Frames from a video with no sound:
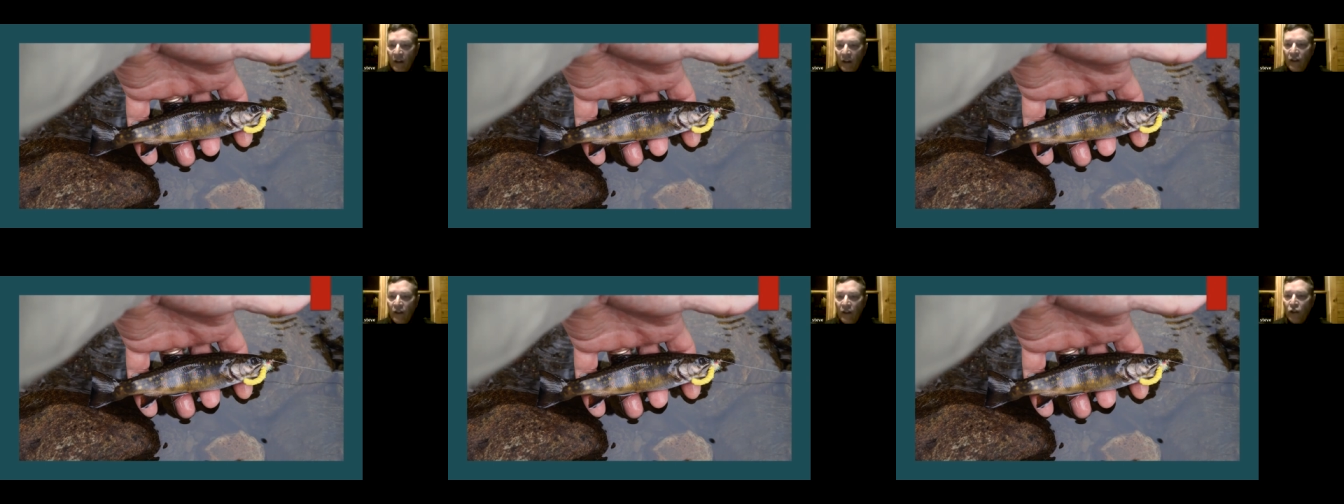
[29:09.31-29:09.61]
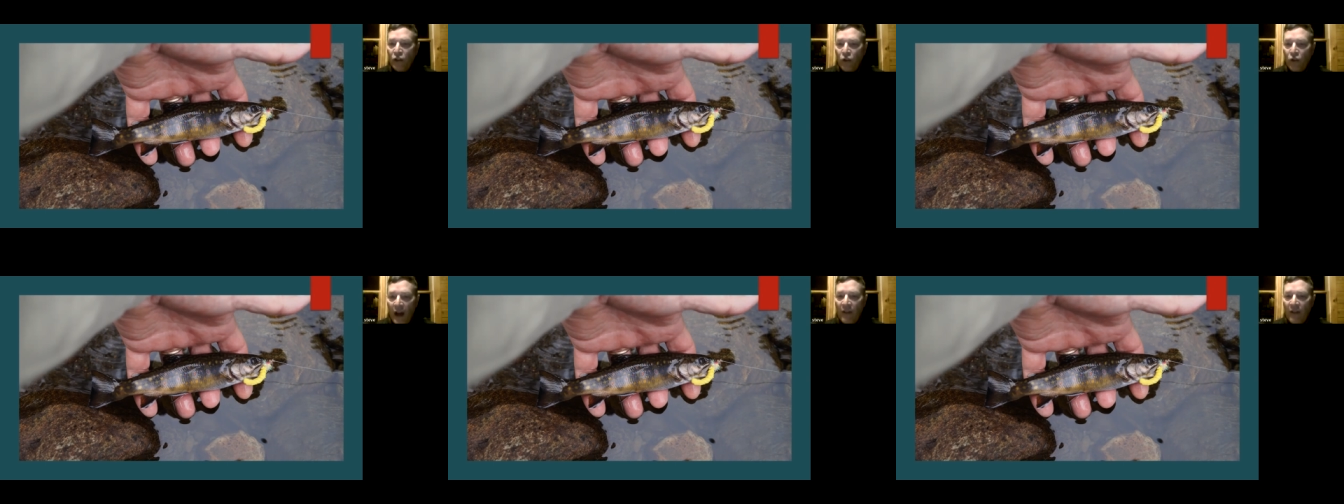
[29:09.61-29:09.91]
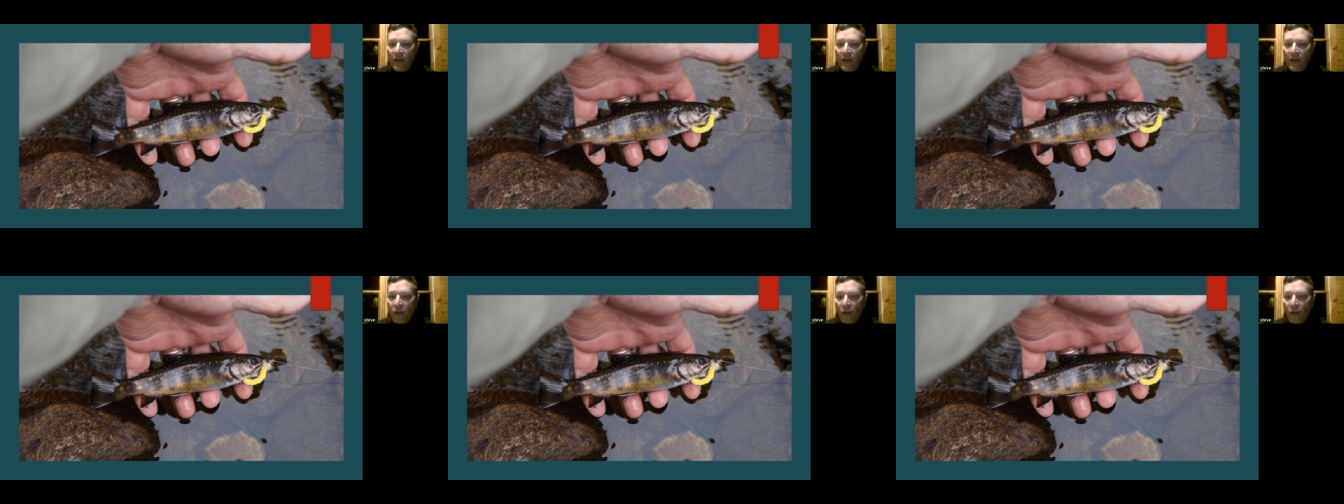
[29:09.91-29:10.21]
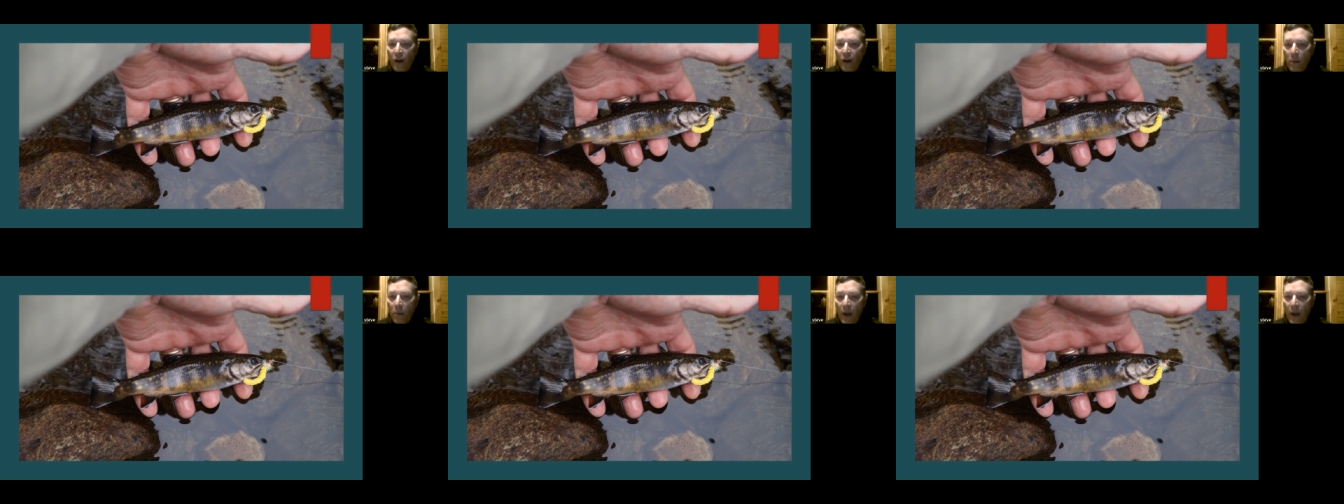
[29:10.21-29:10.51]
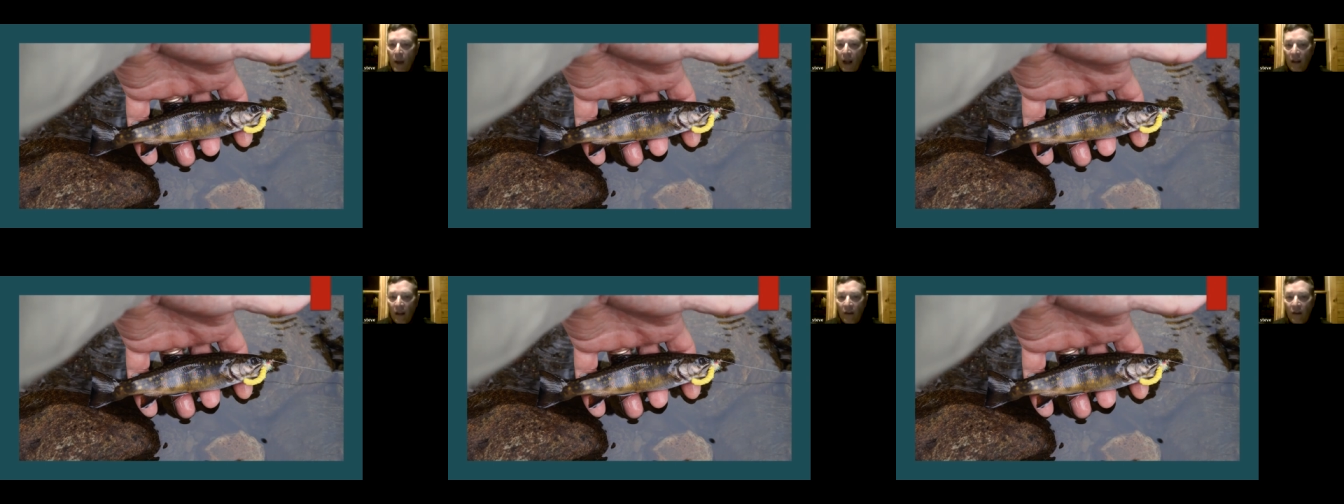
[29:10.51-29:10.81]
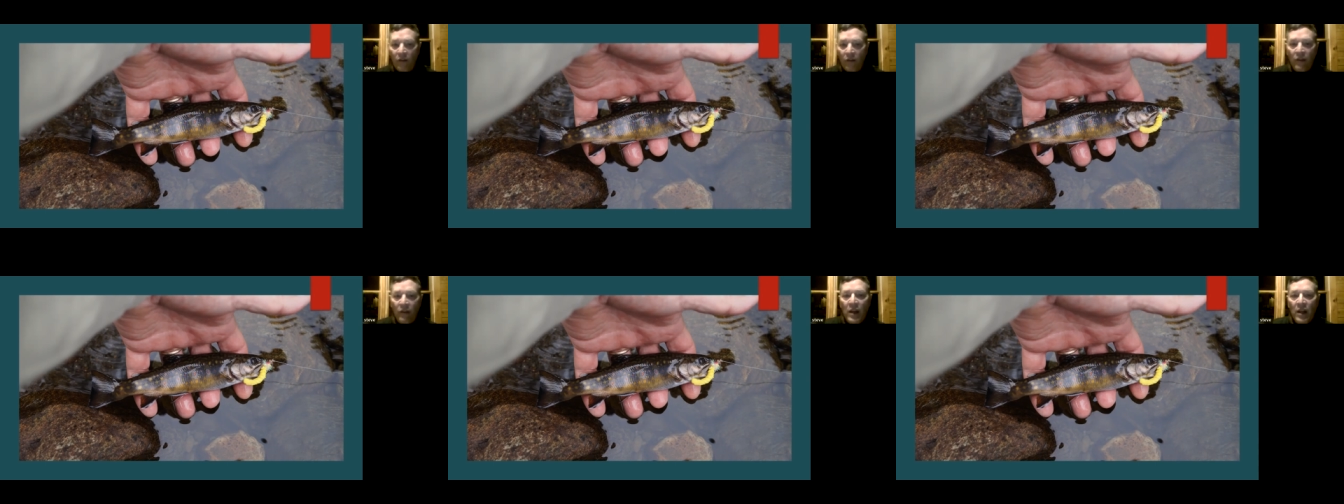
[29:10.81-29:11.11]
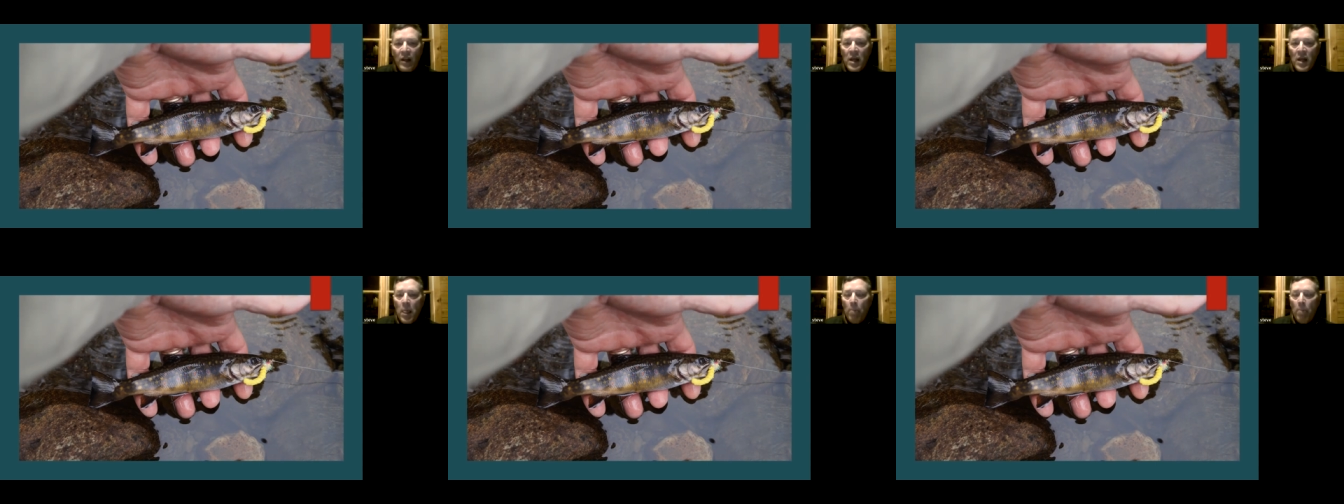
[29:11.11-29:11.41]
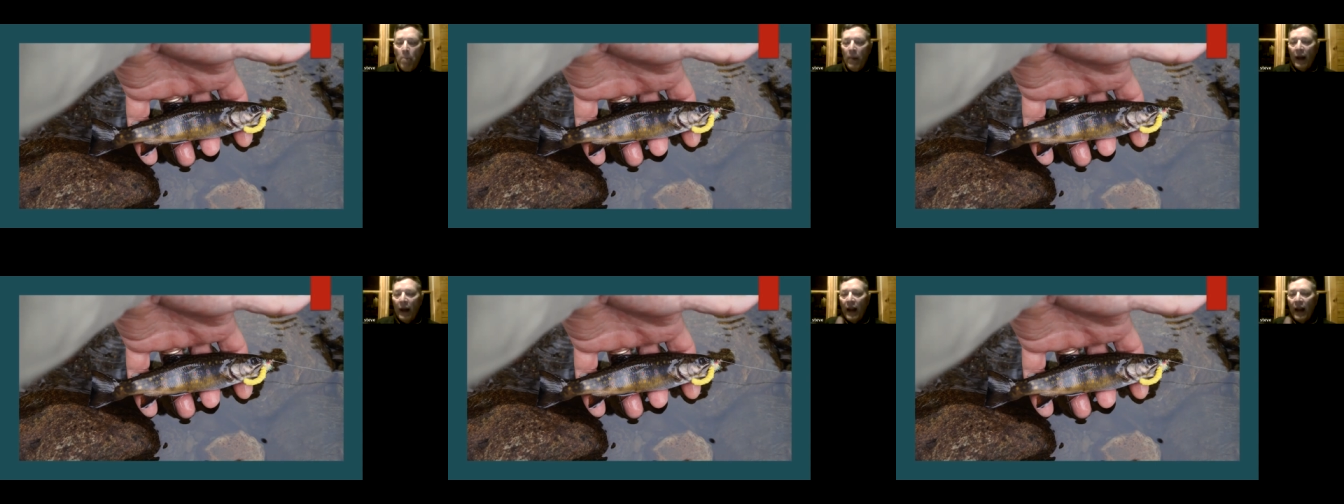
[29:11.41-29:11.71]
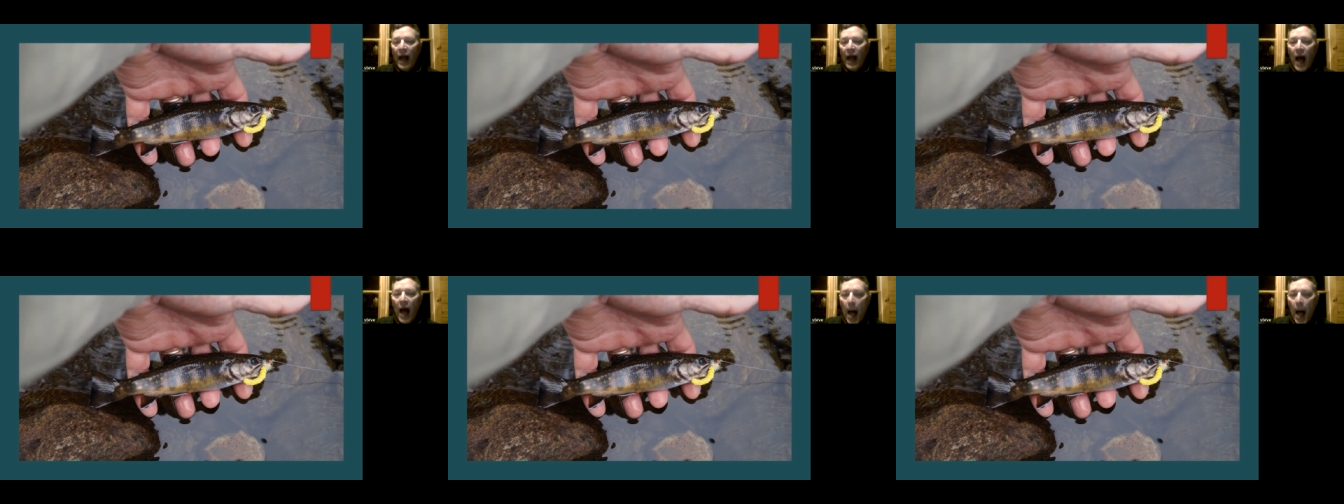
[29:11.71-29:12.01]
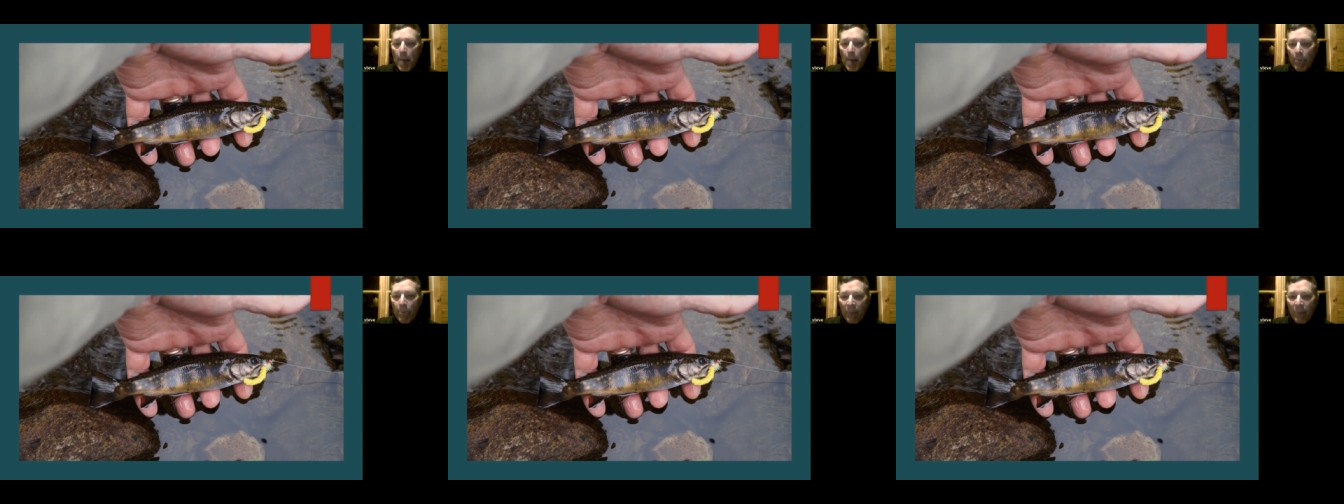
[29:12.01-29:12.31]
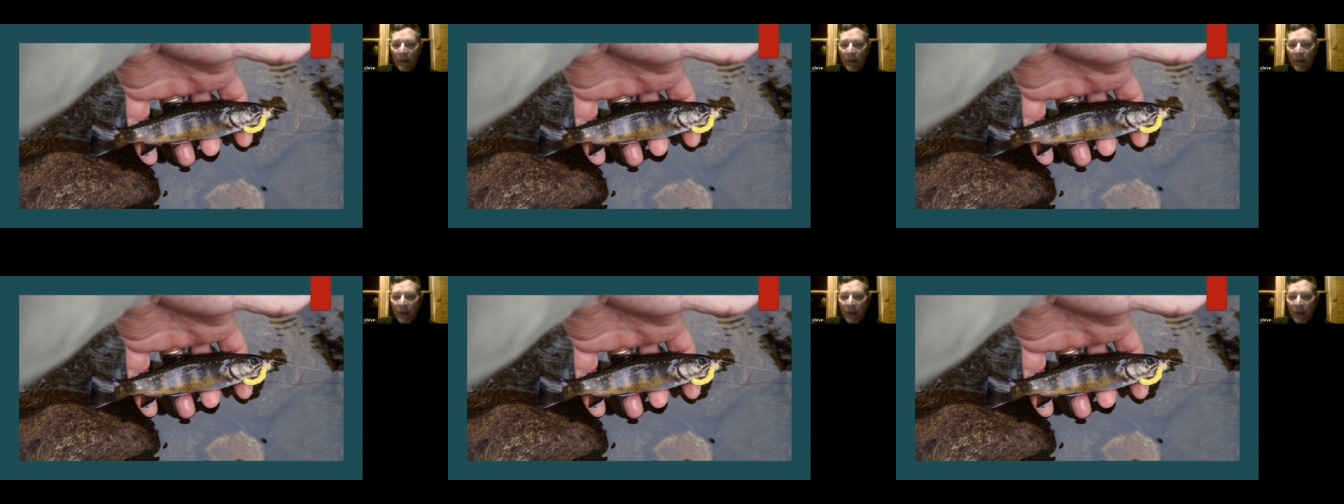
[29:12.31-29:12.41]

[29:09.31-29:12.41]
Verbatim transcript: to try to fill their bellies. But um,